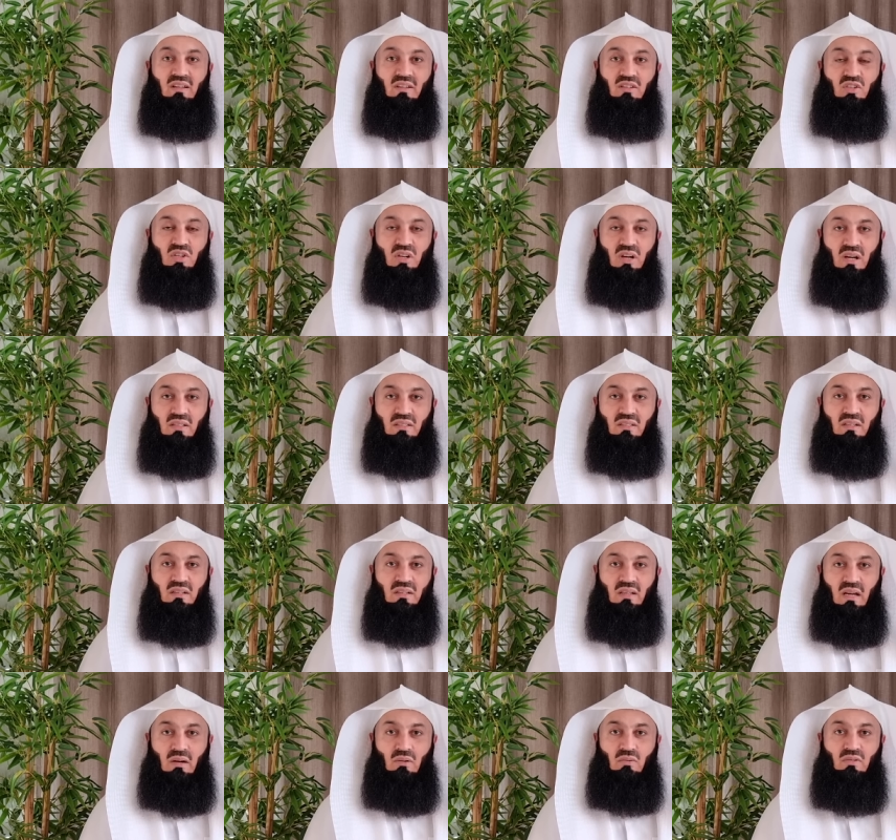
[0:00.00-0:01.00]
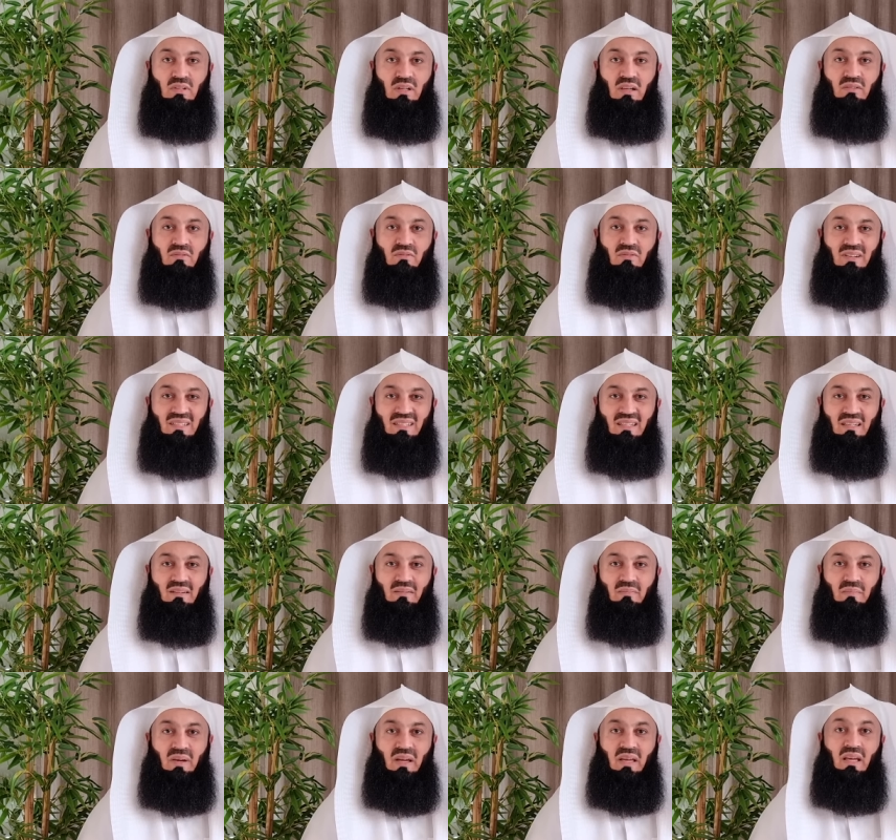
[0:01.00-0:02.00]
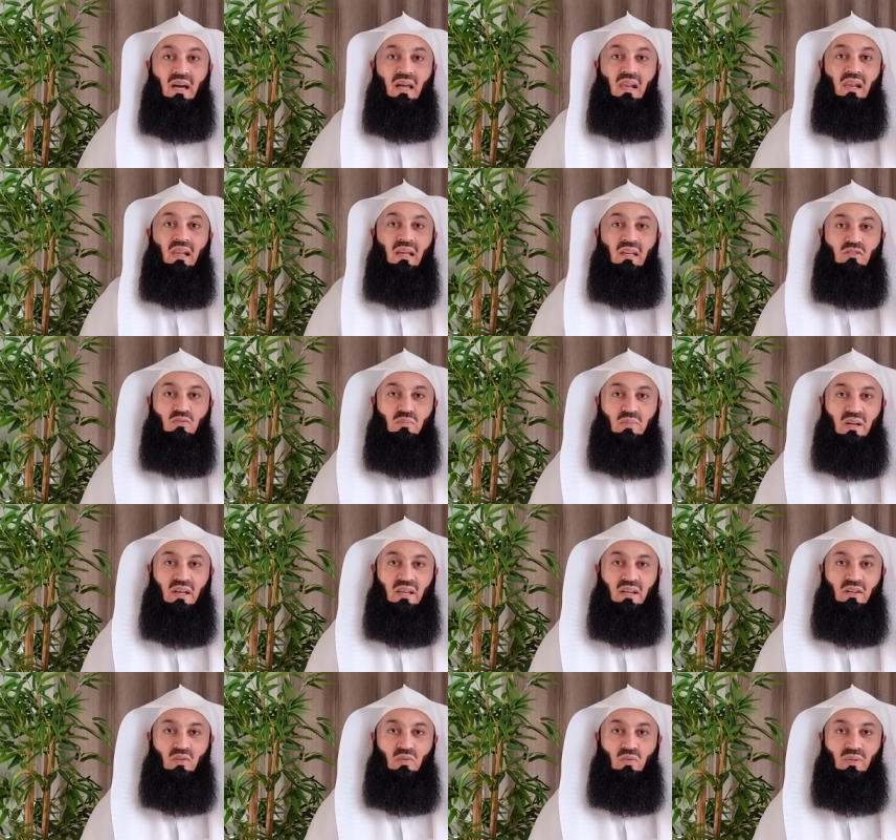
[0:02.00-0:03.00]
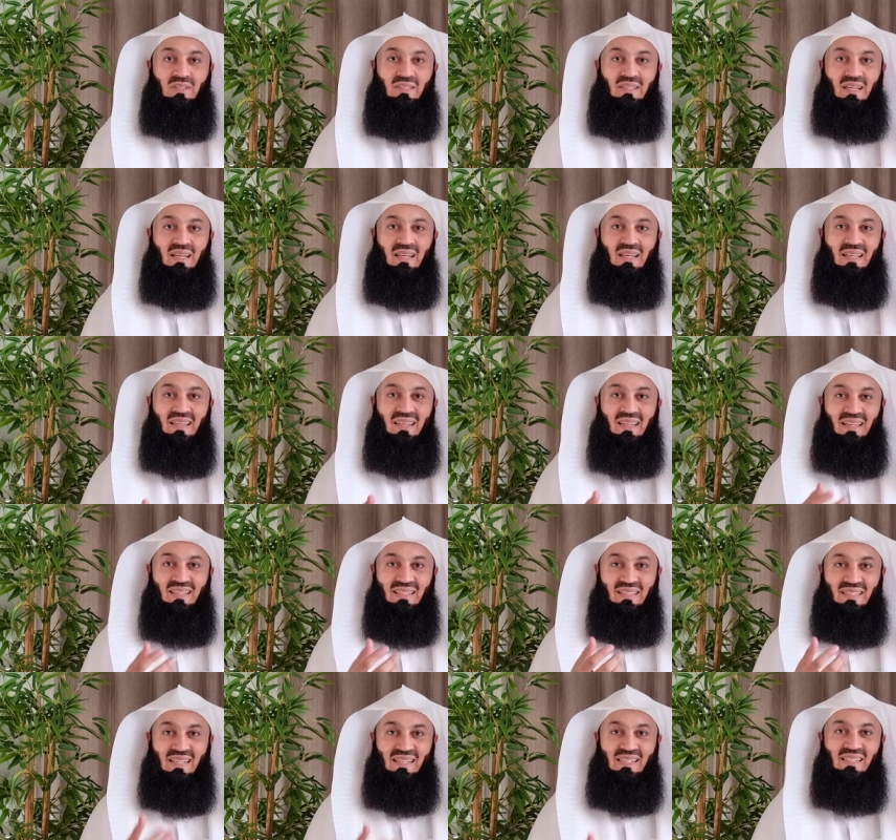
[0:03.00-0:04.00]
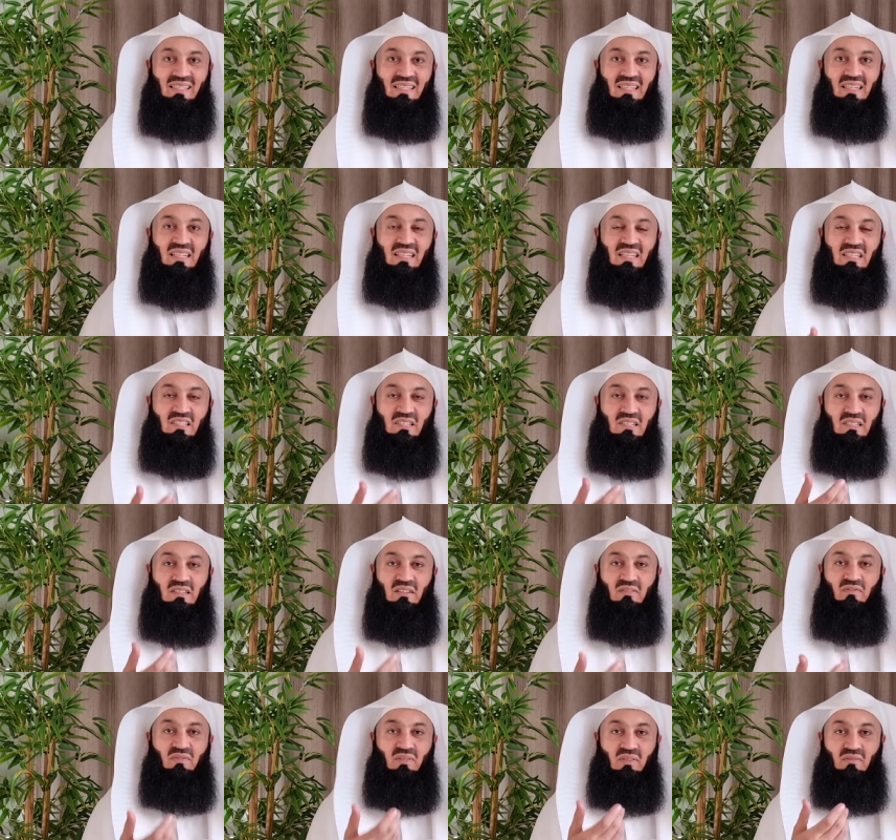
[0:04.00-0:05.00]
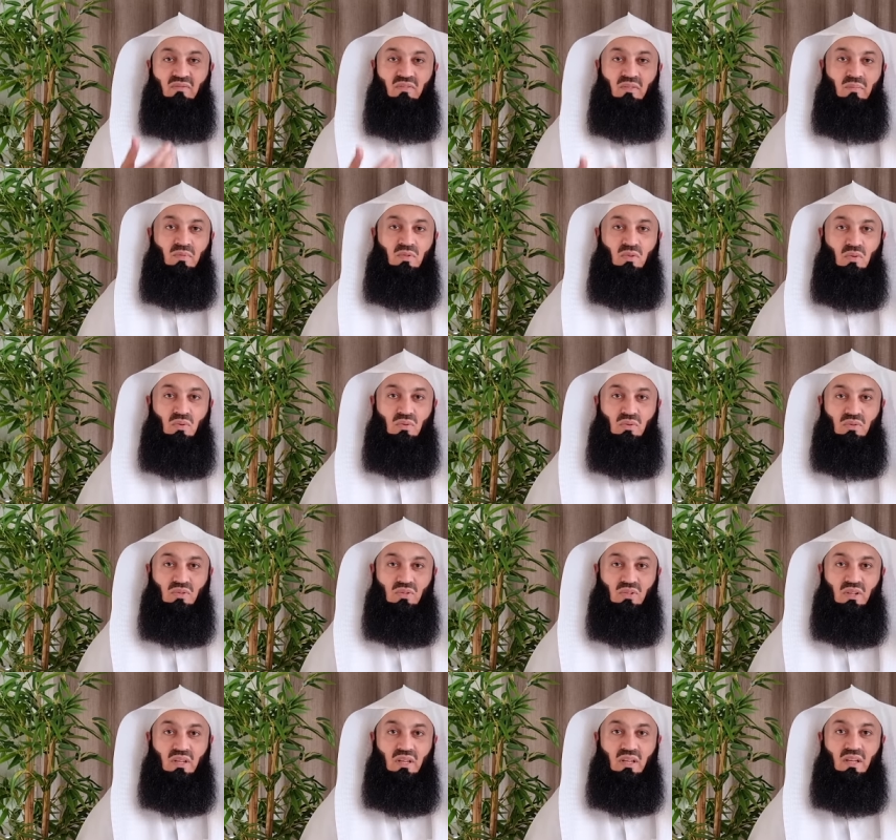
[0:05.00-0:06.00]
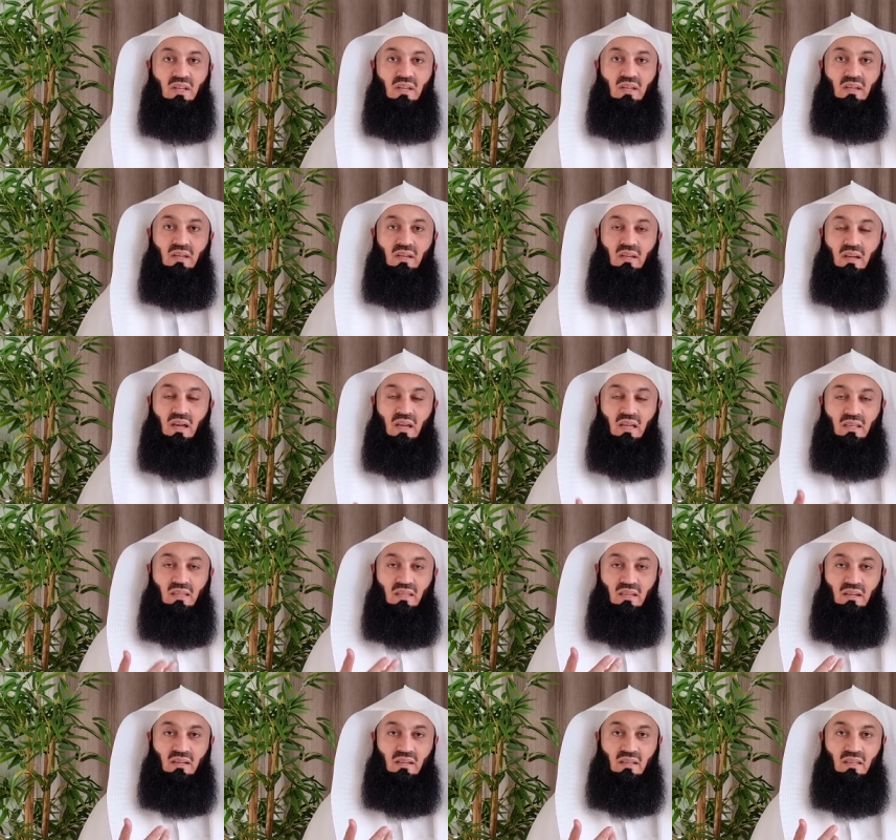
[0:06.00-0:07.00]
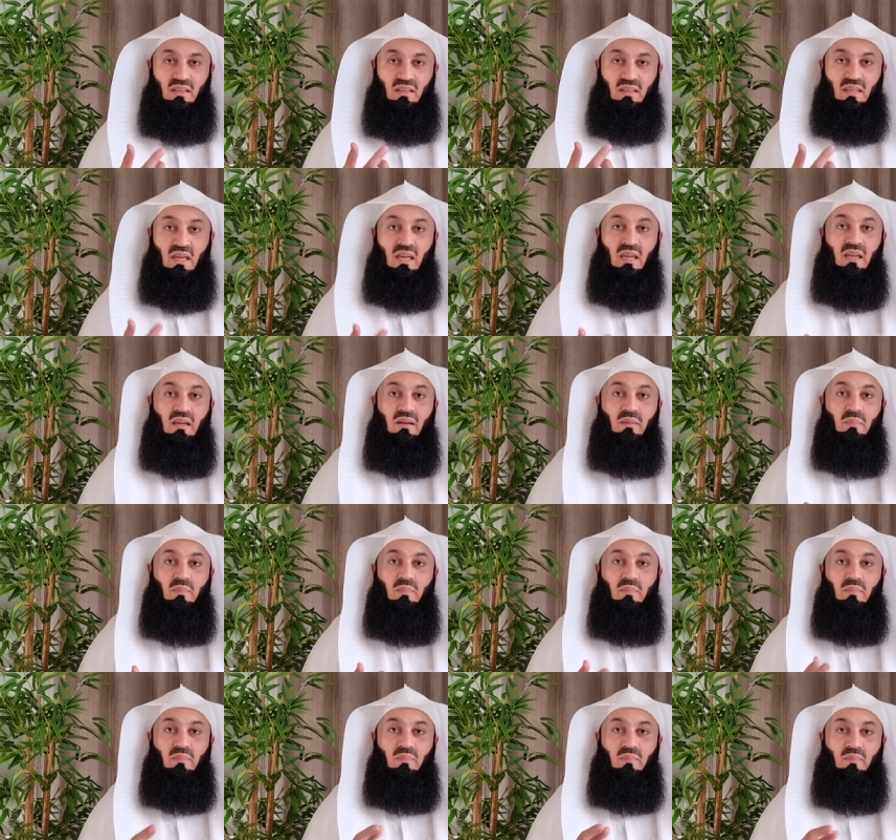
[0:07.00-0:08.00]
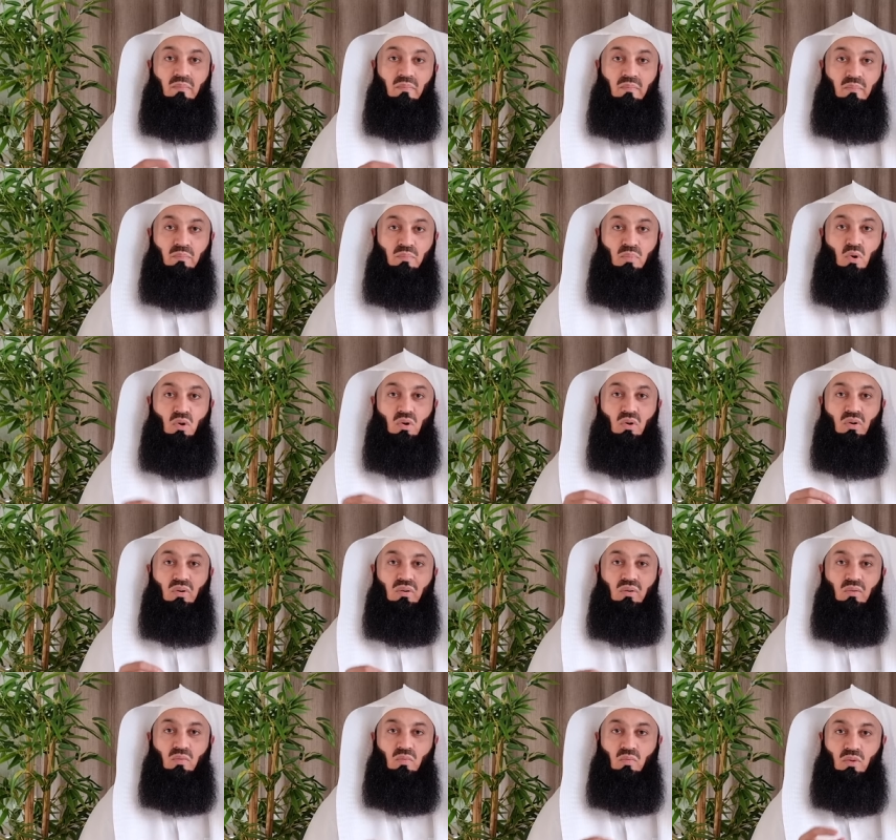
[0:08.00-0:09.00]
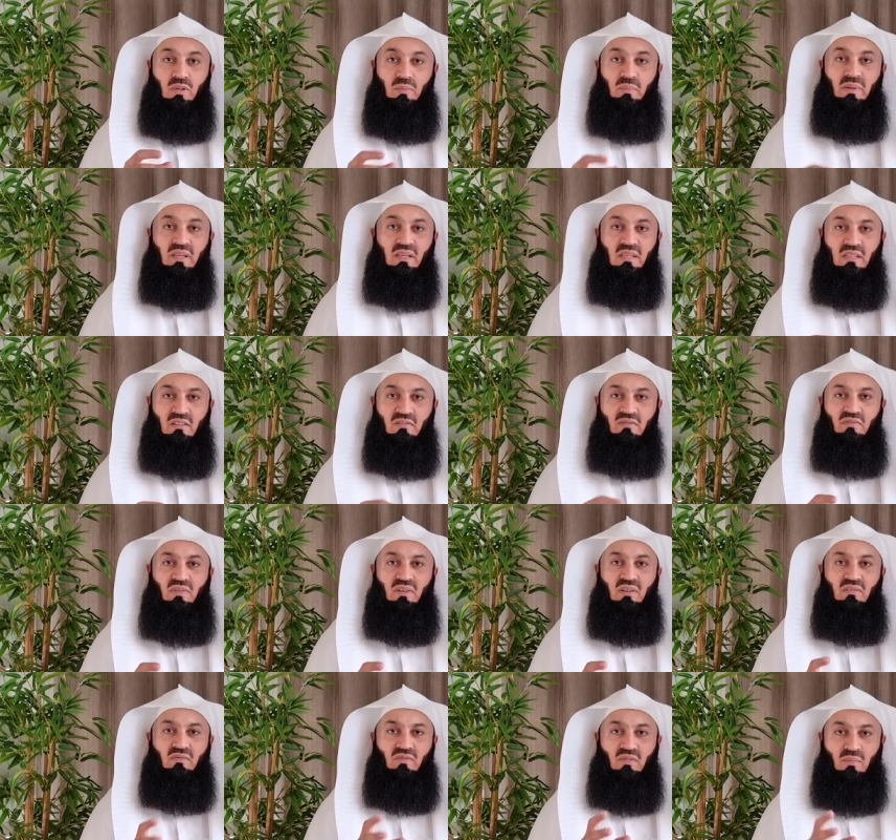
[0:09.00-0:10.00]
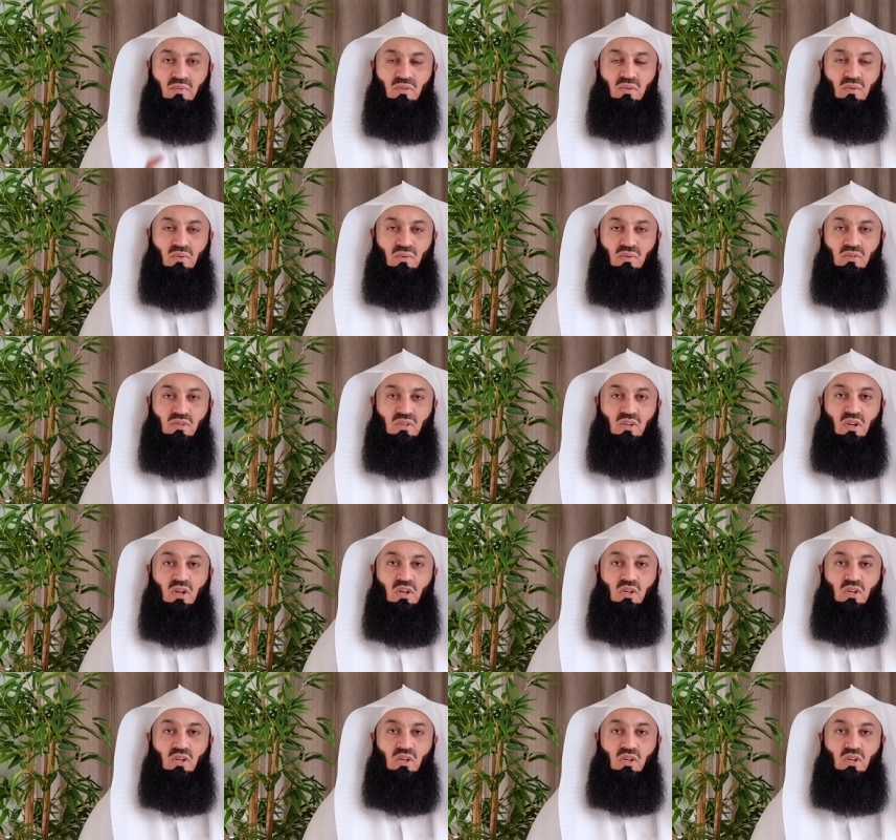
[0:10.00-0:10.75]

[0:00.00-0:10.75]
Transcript: charted out and written by Allah subhanahu wa ta'ala. Their destiny is different from yours, and their, their book will be different from yours.